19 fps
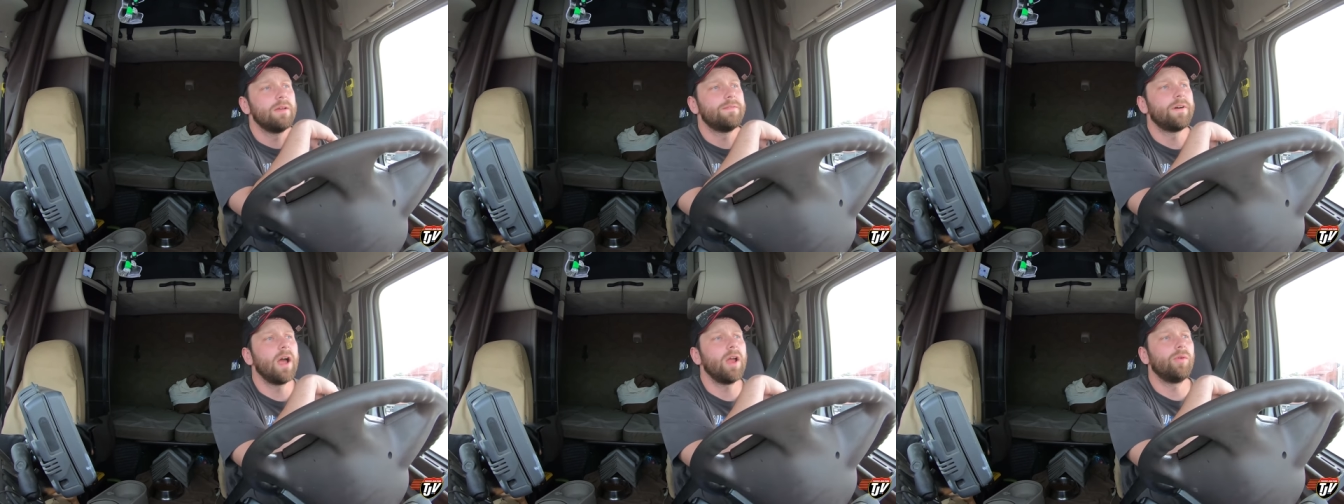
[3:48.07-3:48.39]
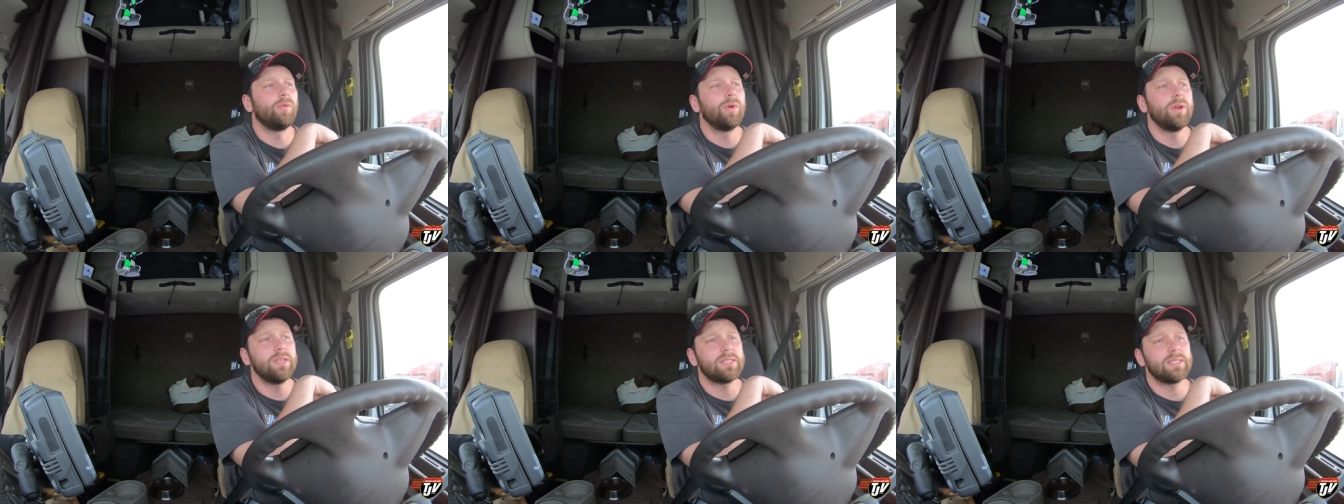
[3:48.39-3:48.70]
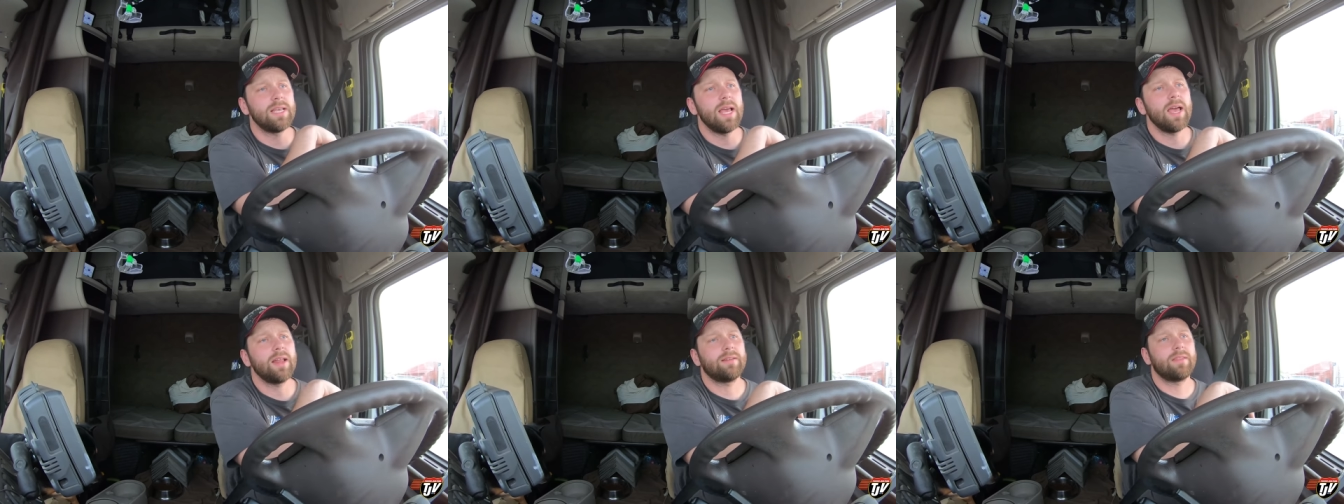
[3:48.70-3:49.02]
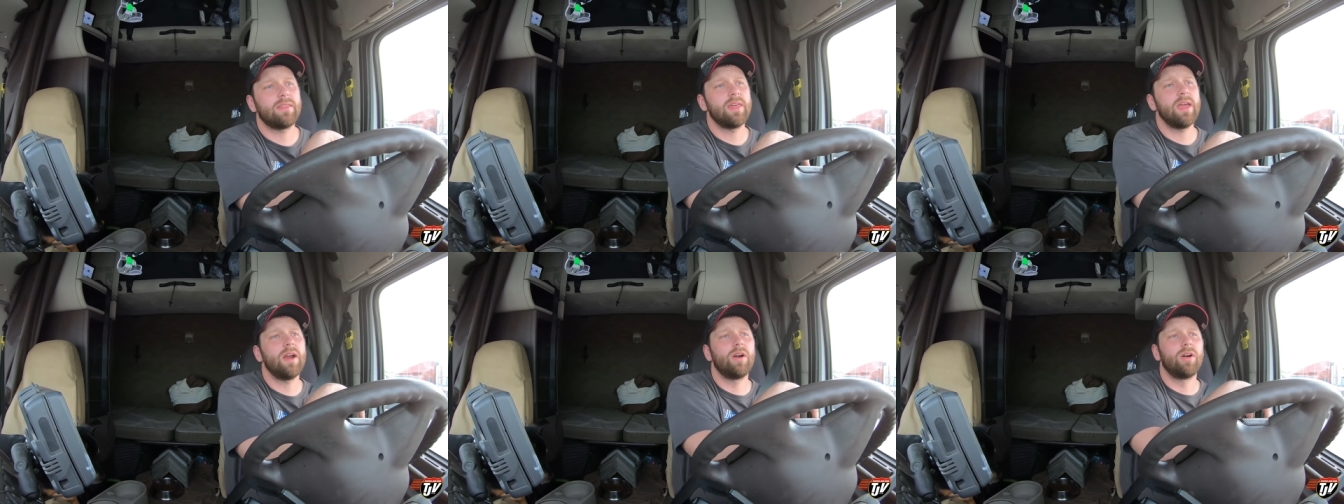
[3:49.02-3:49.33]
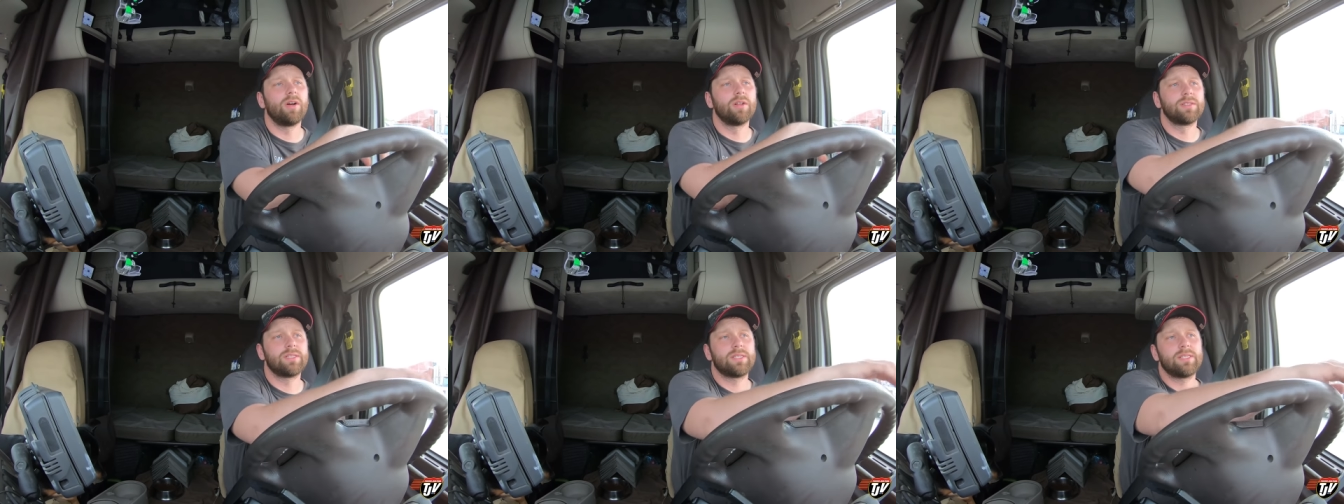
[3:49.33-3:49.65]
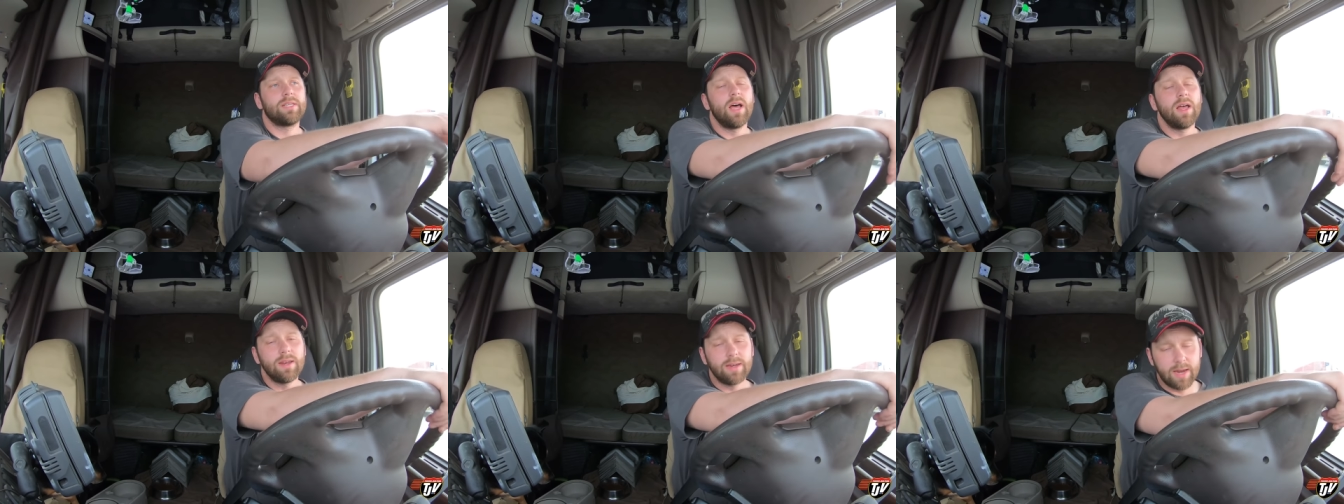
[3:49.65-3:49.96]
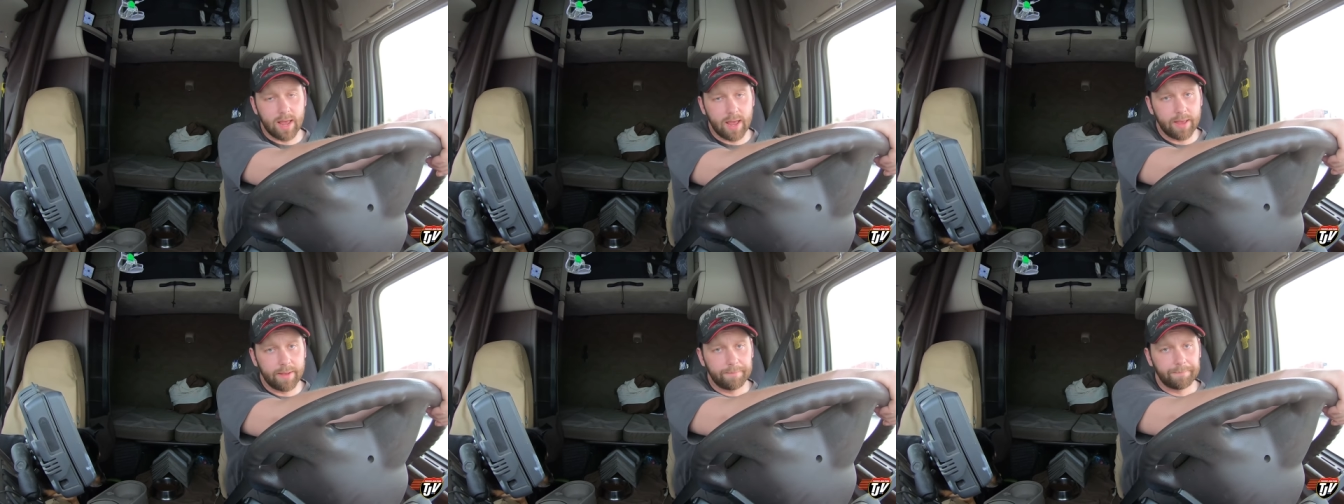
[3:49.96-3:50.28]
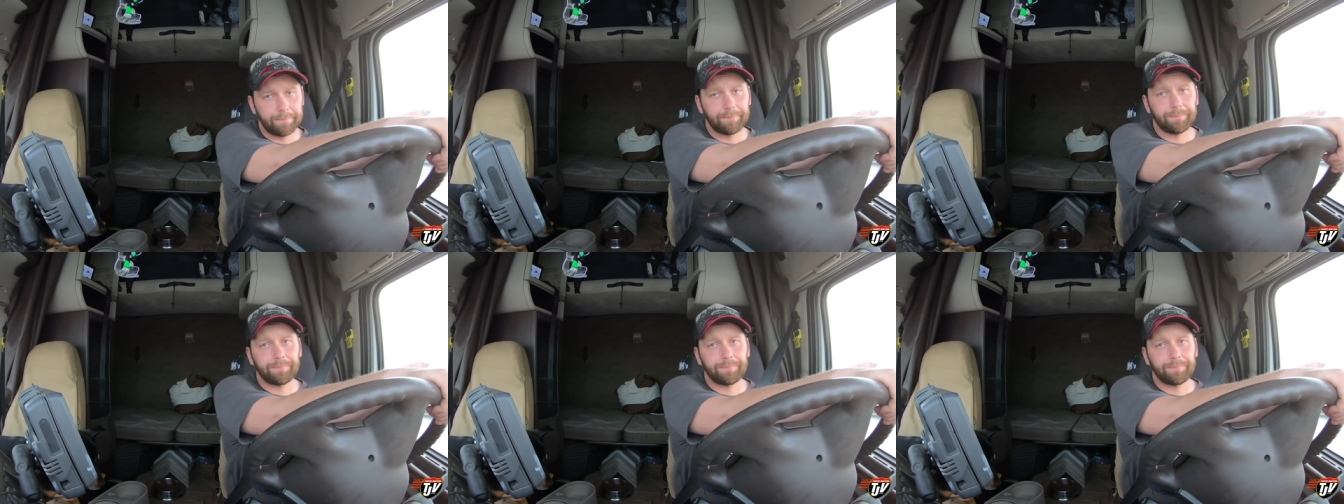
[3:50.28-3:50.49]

if I reset there on Sunday,